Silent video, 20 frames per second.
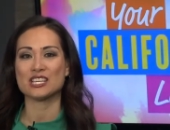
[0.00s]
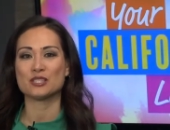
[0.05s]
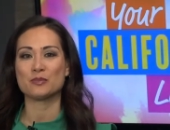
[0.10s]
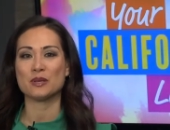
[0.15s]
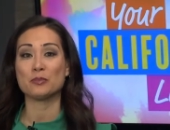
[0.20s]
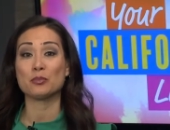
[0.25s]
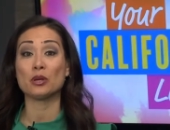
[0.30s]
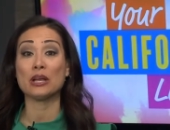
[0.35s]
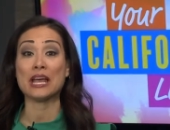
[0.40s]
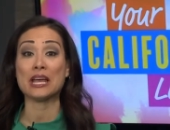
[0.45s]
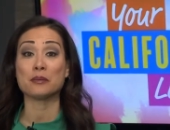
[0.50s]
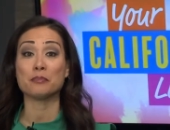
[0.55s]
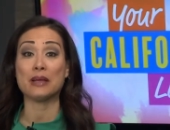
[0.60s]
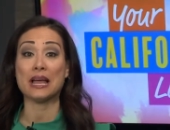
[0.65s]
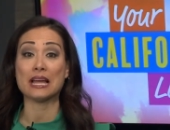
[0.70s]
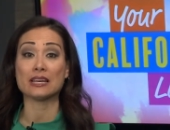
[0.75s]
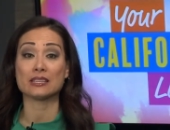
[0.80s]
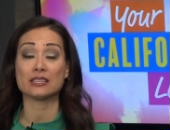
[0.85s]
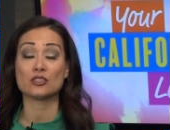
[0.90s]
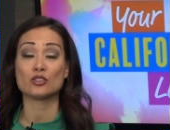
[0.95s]
As people head
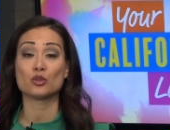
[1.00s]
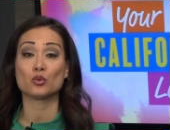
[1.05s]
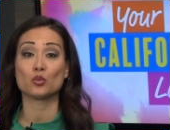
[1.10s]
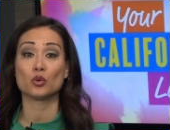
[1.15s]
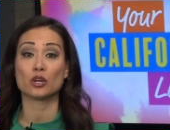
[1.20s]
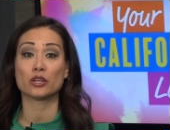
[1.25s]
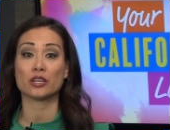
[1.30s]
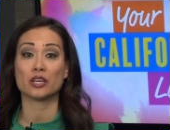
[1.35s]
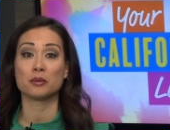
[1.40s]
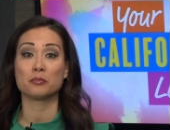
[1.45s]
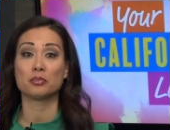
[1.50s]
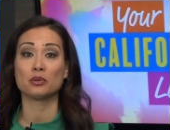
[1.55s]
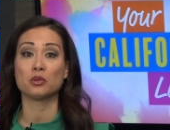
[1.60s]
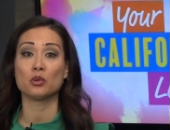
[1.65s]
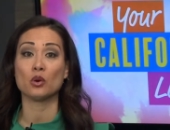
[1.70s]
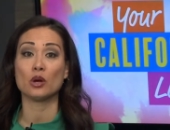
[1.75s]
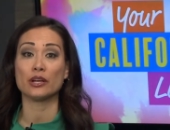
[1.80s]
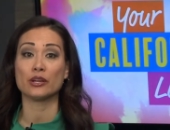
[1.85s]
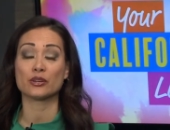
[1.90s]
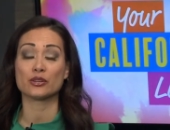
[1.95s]
back into work,
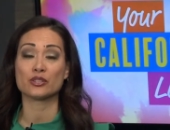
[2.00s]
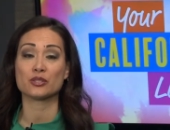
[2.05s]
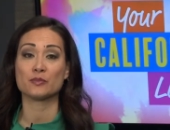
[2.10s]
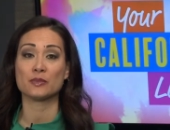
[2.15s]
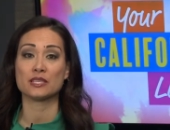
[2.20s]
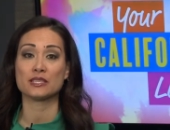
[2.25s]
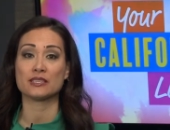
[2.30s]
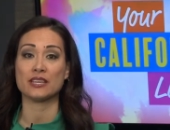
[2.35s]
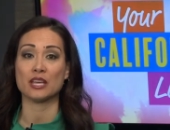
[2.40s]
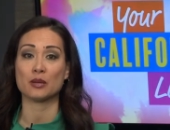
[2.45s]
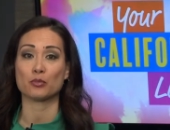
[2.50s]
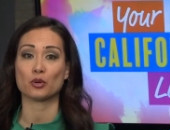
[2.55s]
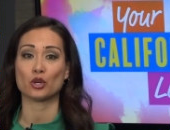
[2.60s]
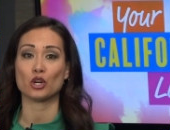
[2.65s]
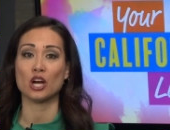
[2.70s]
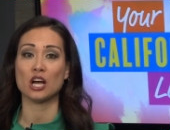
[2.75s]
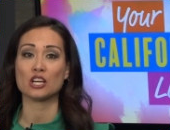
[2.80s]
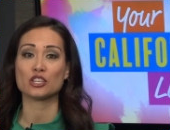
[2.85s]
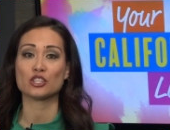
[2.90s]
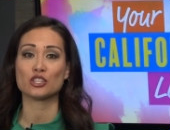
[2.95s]
employers must take
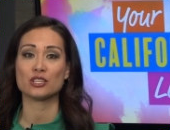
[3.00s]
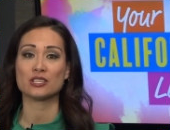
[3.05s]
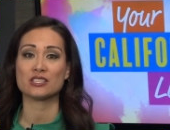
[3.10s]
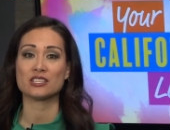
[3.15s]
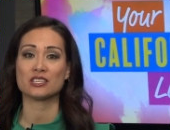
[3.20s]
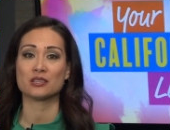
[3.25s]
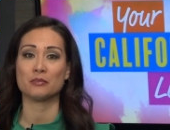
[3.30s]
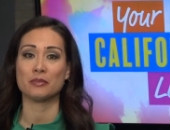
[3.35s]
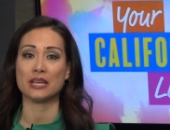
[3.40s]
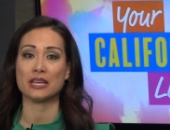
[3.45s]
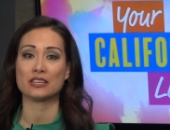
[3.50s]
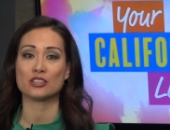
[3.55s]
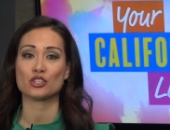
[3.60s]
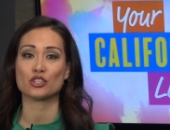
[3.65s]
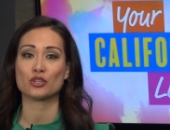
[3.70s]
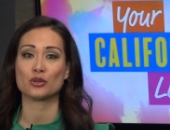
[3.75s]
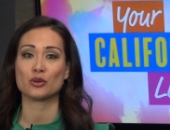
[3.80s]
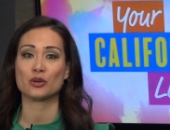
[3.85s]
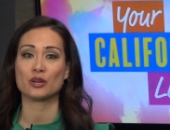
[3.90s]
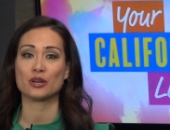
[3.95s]
precautions to make
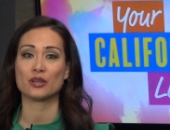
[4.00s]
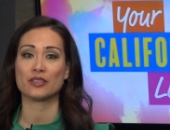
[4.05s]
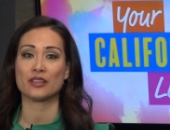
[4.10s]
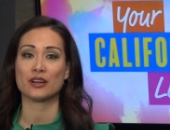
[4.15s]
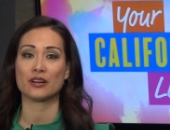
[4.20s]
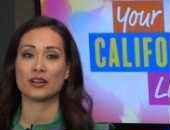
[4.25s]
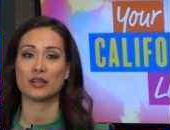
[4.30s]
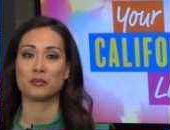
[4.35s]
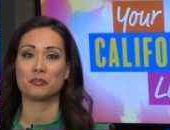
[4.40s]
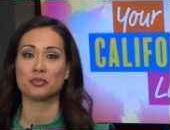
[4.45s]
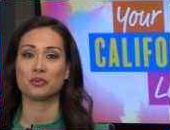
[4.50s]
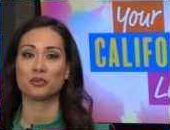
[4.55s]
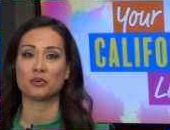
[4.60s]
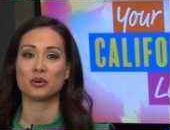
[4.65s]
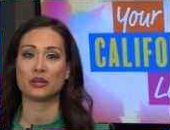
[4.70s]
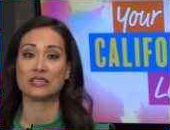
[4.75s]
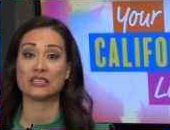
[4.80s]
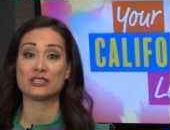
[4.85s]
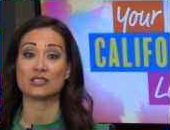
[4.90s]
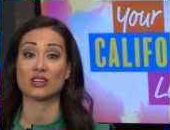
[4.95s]
sure their
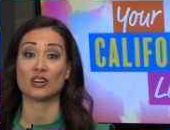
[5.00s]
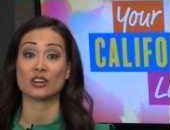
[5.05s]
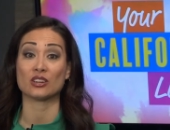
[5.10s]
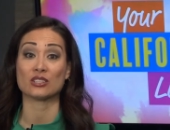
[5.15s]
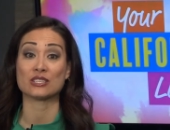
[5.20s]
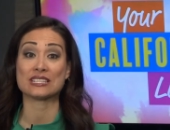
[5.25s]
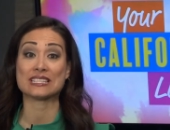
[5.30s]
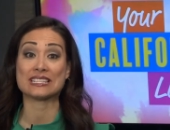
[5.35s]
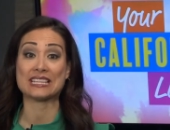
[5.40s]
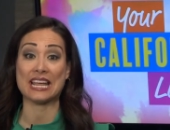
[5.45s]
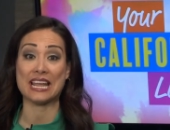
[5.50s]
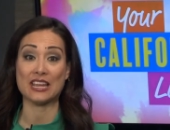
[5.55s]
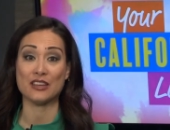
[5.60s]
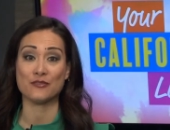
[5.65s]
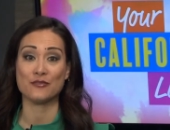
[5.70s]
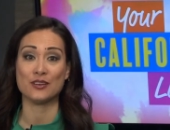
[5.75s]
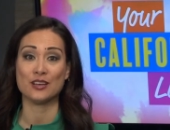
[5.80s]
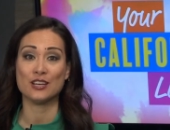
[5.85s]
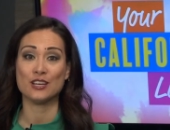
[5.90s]
employees are safe.